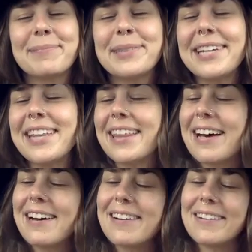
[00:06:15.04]
Breathe
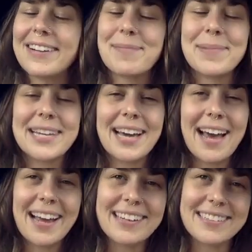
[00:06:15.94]
out and be
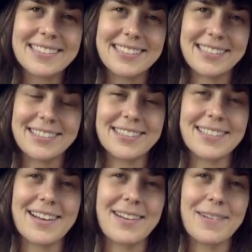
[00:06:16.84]
kind to
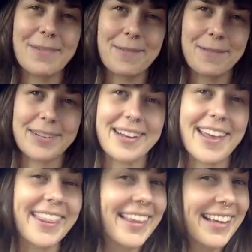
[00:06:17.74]
yourself.
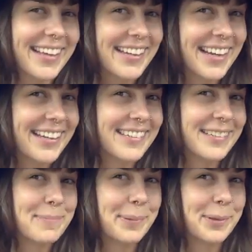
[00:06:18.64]
Nothing in
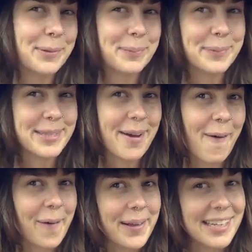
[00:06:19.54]
nature blooms
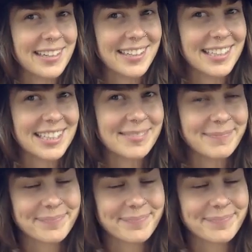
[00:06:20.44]
all year.